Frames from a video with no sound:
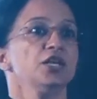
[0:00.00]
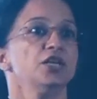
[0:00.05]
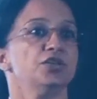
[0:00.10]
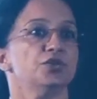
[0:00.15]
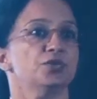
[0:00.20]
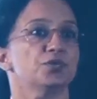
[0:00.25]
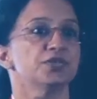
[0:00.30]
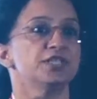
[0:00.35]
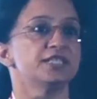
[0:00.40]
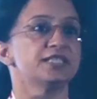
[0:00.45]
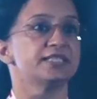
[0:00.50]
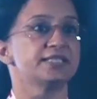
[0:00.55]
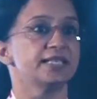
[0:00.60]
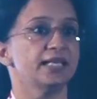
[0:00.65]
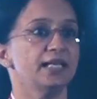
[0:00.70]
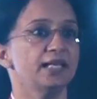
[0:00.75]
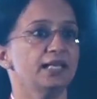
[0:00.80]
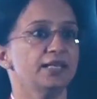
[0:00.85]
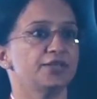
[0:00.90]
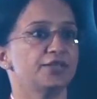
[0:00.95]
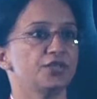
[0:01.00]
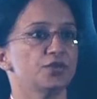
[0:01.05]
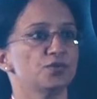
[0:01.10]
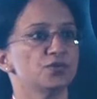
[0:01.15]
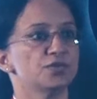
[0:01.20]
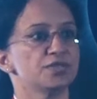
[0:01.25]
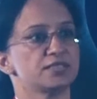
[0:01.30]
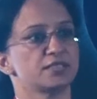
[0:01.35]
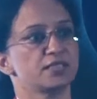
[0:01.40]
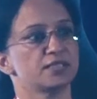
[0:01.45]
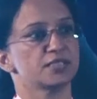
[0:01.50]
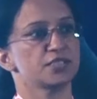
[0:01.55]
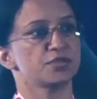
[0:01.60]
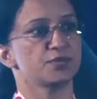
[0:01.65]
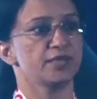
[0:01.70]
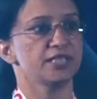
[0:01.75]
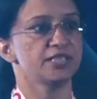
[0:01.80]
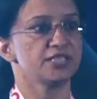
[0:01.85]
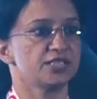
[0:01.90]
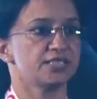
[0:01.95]
You could still use the
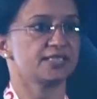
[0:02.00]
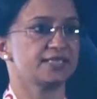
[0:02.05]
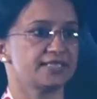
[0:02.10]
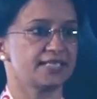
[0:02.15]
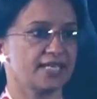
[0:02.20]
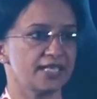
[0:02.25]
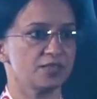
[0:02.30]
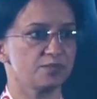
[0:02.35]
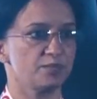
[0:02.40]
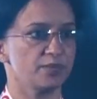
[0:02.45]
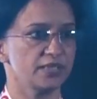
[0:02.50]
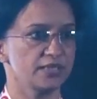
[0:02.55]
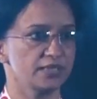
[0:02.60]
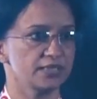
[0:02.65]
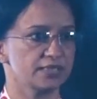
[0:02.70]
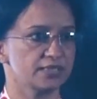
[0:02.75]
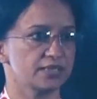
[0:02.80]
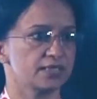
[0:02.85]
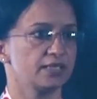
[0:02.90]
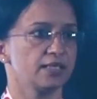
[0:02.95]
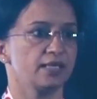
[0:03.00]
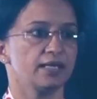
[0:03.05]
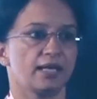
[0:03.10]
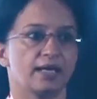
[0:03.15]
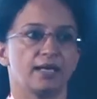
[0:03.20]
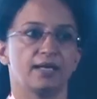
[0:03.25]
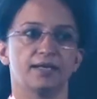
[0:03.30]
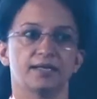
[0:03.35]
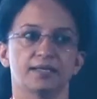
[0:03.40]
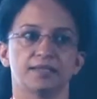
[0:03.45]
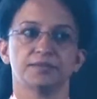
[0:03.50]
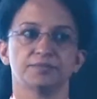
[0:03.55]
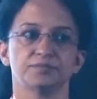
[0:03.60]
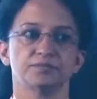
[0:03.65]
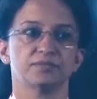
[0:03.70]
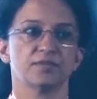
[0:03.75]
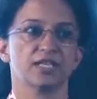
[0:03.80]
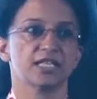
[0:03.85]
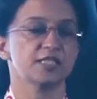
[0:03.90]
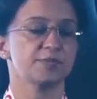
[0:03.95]
switch statements
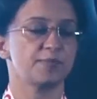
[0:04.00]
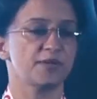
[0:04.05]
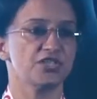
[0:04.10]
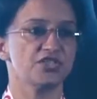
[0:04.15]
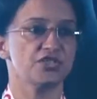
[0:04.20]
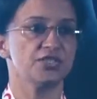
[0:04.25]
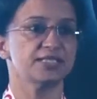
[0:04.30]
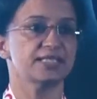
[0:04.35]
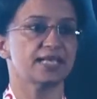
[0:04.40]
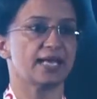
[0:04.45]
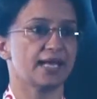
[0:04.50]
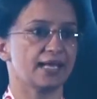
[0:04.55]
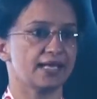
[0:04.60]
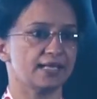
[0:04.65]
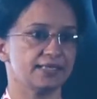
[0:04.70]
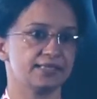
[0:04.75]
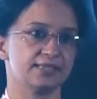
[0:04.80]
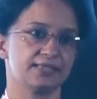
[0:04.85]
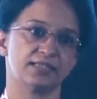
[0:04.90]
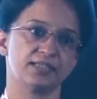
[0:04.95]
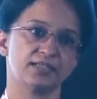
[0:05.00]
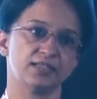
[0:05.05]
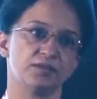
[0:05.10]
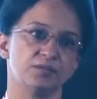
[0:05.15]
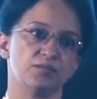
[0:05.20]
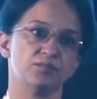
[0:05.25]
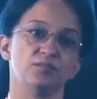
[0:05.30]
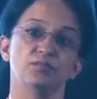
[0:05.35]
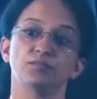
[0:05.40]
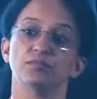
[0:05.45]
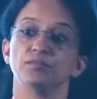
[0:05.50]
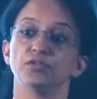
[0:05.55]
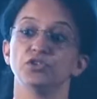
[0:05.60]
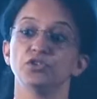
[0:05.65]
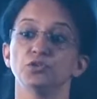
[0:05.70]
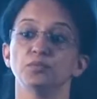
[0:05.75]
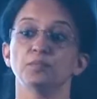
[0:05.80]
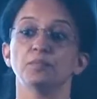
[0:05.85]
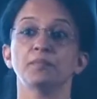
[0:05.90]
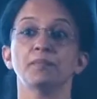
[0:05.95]
expressions as
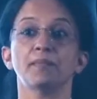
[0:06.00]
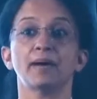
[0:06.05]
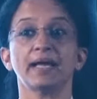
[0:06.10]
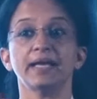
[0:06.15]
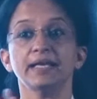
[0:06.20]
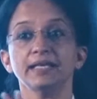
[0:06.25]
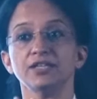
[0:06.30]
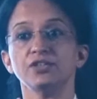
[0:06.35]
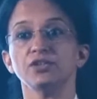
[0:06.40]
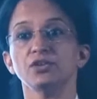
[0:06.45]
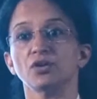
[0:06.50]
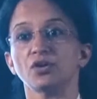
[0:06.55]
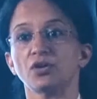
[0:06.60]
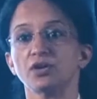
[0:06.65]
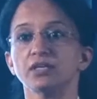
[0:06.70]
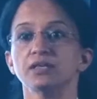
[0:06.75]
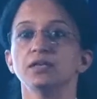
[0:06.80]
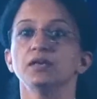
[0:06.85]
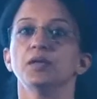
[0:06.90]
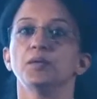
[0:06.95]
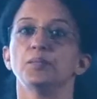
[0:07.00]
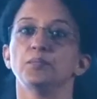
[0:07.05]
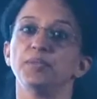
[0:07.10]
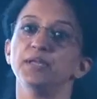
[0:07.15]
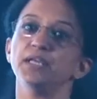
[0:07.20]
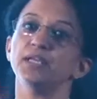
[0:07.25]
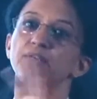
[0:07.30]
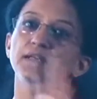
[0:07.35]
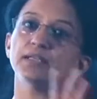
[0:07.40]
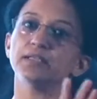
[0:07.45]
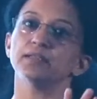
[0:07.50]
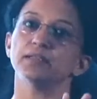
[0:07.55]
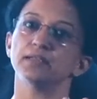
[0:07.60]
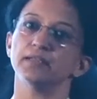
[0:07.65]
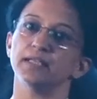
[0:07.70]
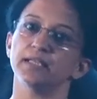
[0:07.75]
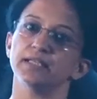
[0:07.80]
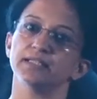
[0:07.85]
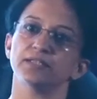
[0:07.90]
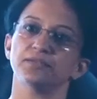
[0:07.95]
you might not be
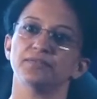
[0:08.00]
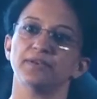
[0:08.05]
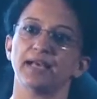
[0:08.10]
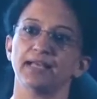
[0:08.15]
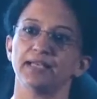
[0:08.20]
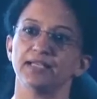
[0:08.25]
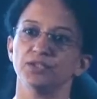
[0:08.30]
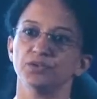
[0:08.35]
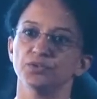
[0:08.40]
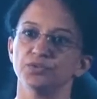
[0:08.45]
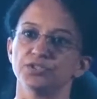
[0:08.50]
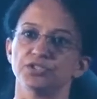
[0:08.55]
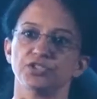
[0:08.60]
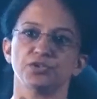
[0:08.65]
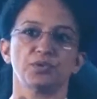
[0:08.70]
returning the values.